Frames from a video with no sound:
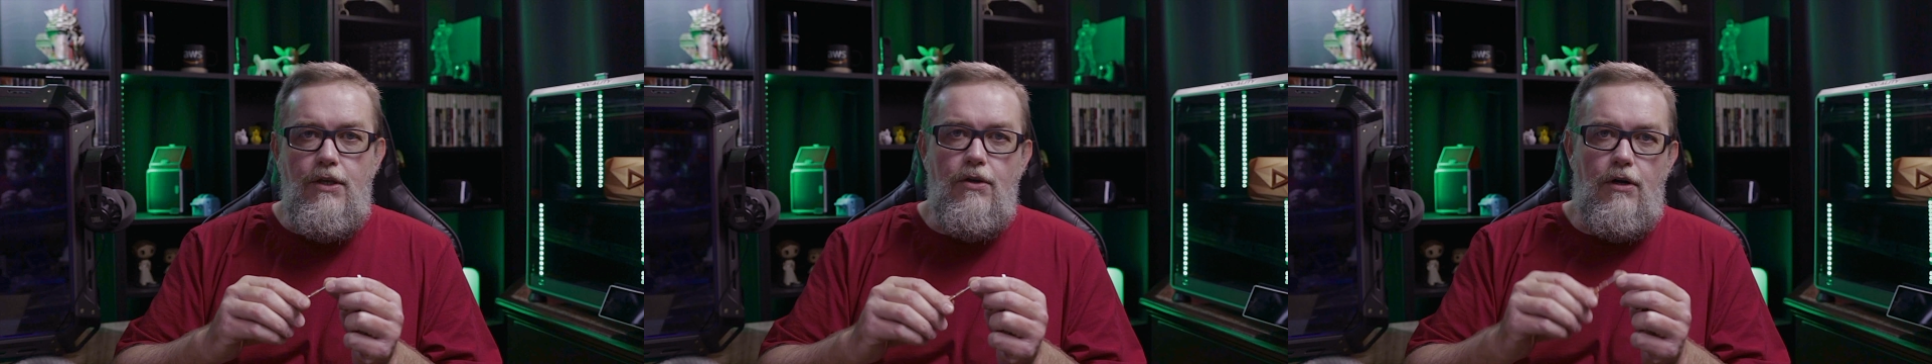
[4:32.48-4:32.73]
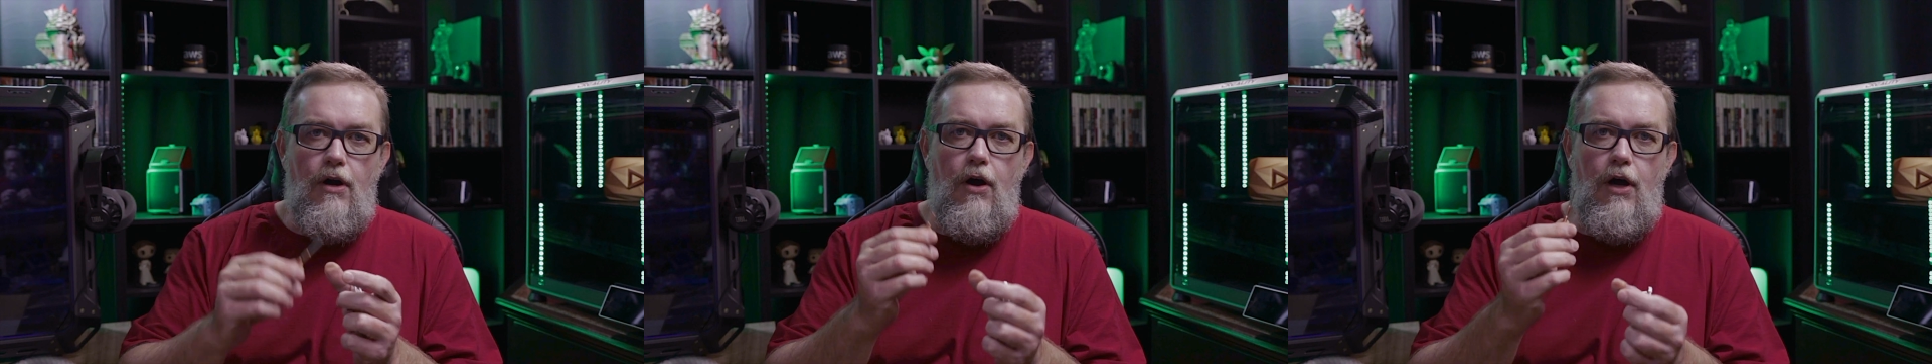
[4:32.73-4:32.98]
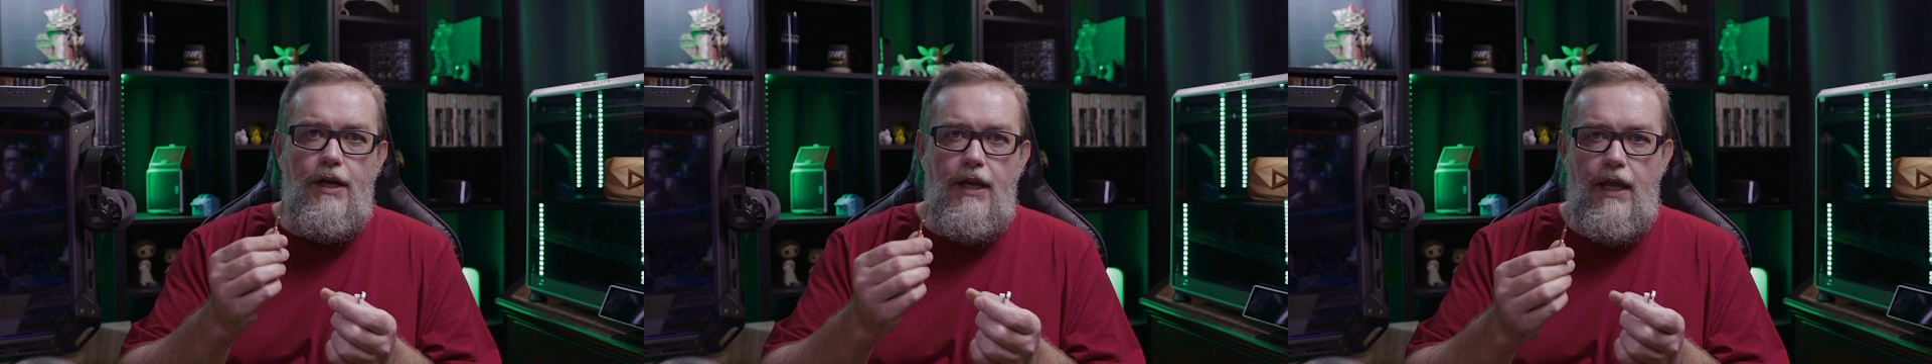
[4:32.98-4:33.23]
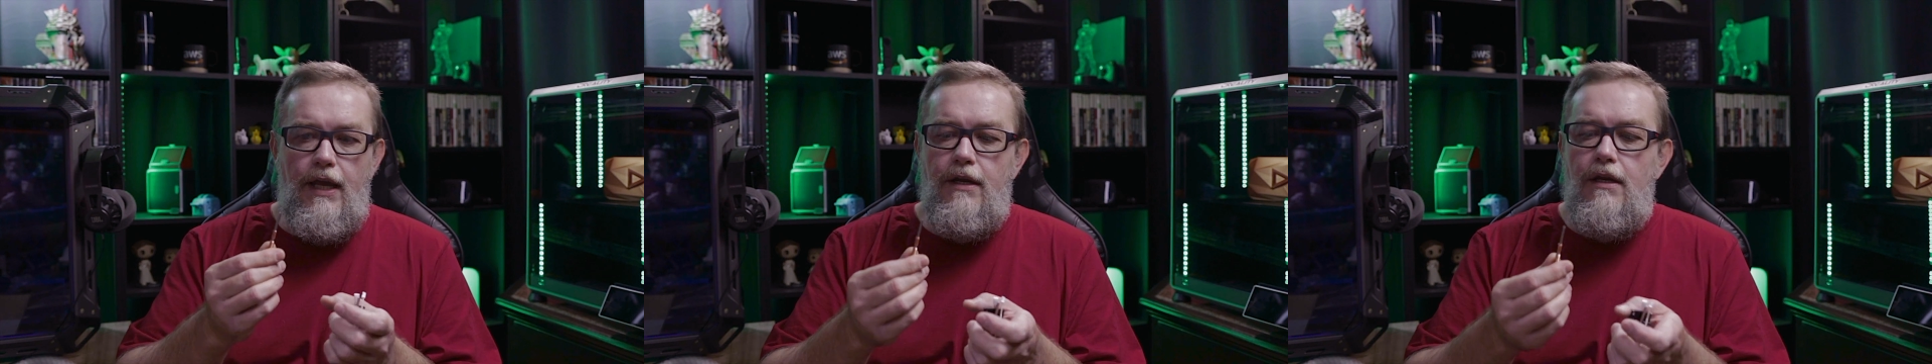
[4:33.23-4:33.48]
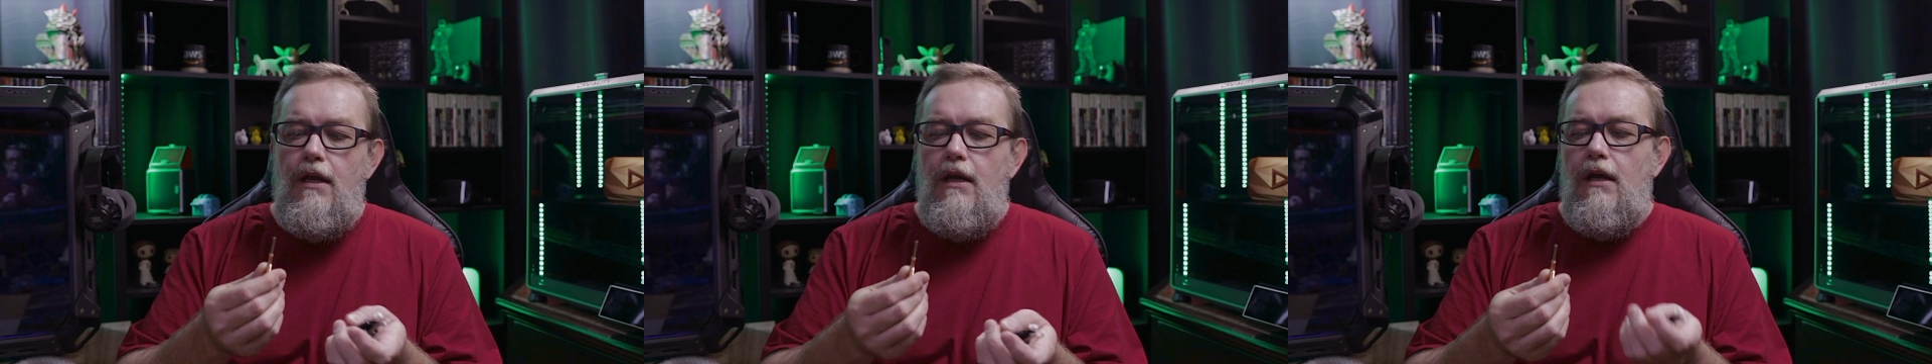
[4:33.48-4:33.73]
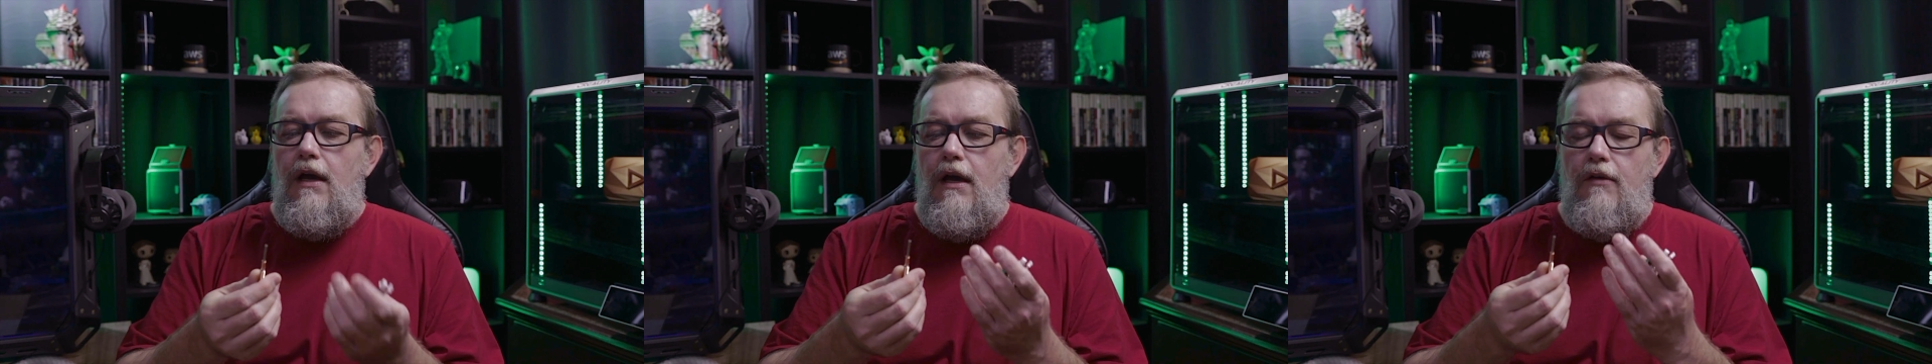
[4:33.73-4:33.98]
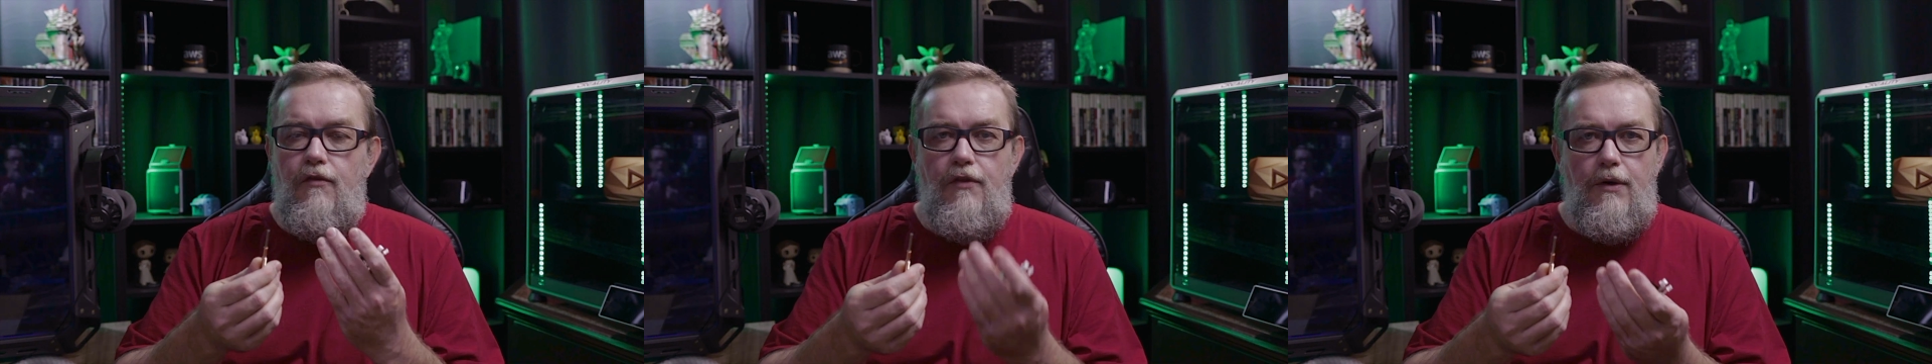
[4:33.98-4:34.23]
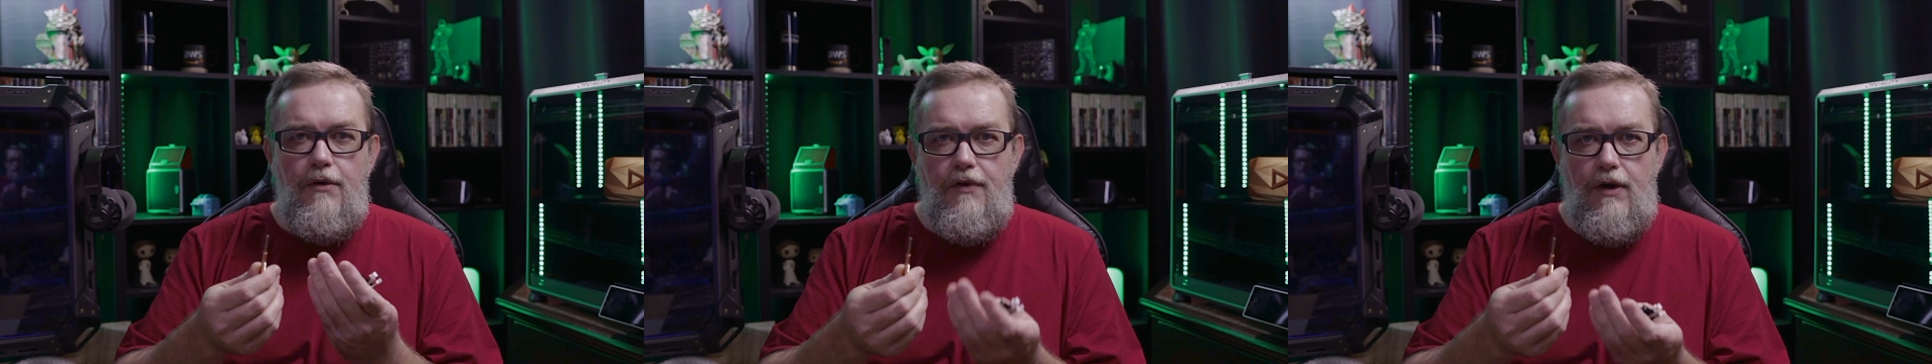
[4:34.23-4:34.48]
your hot end uh,
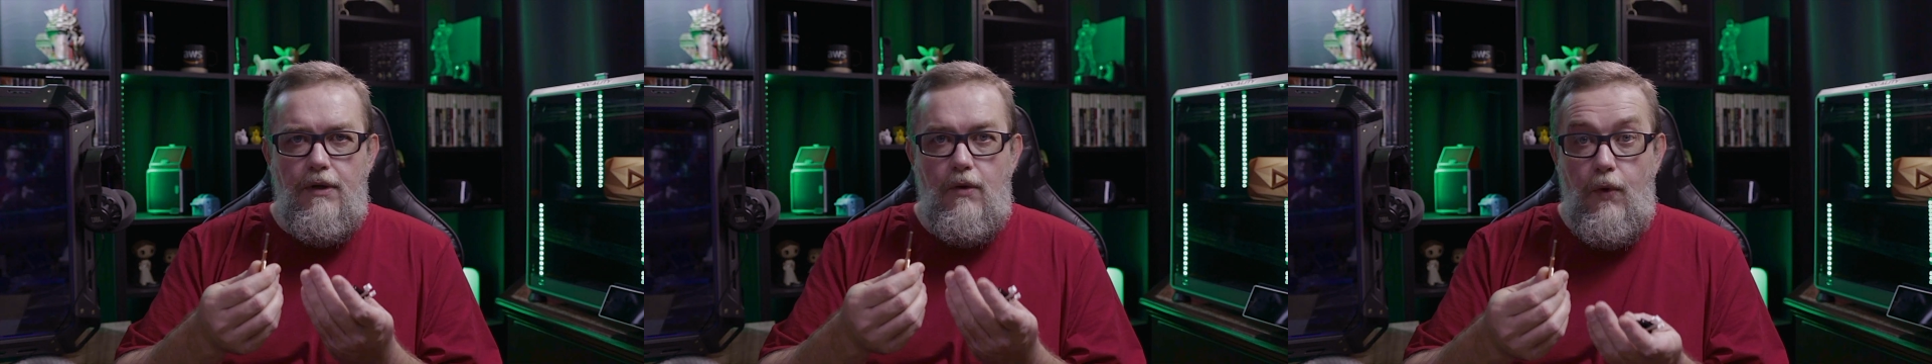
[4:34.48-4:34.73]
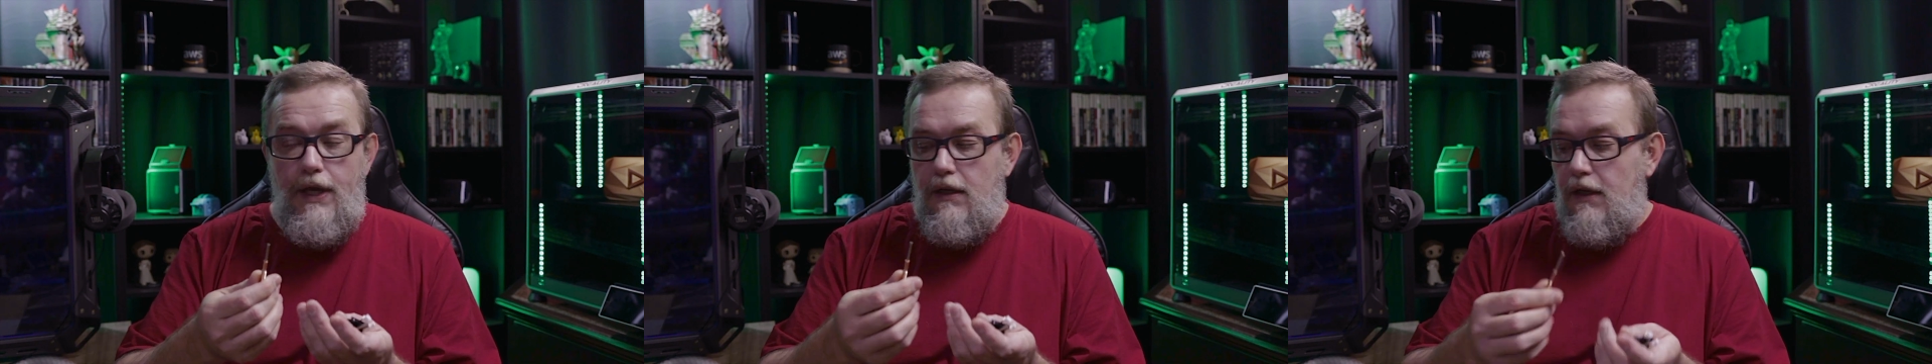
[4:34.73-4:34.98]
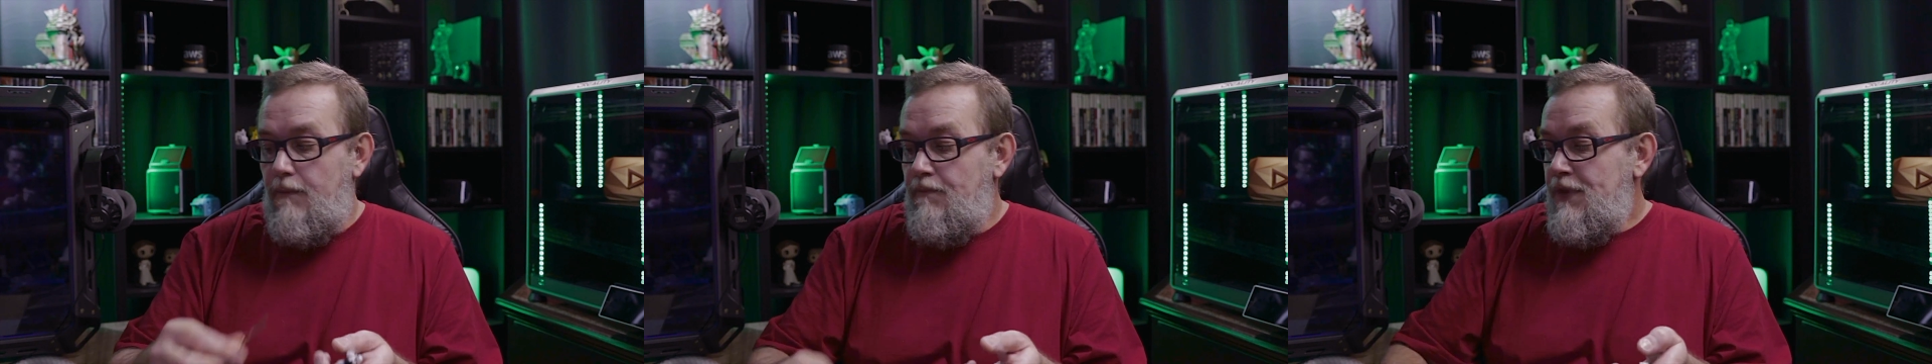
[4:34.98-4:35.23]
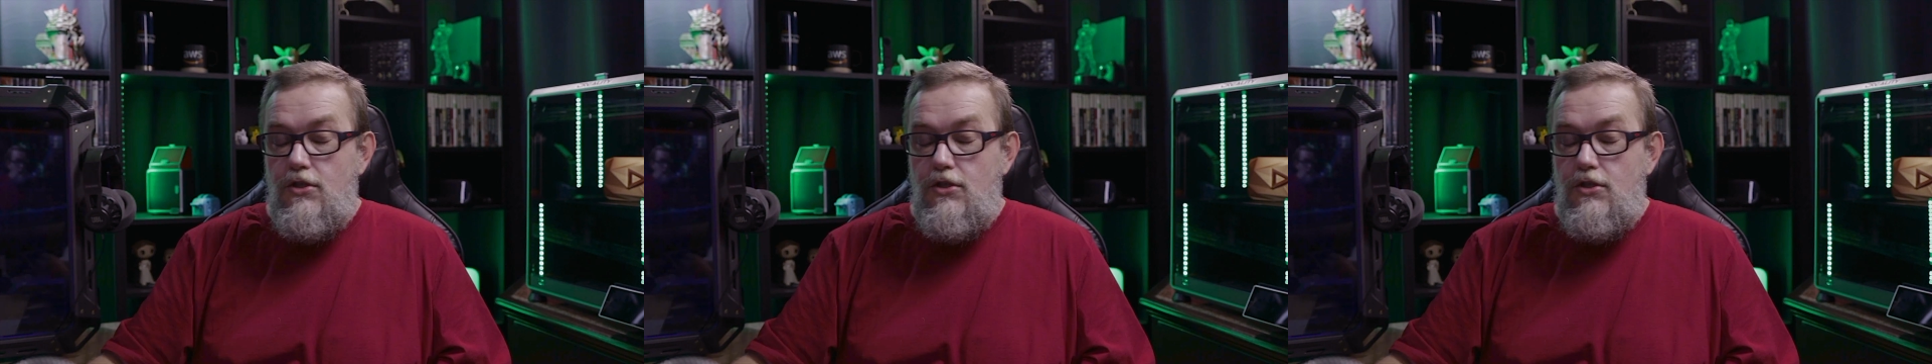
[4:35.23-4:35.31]
very, very quickly.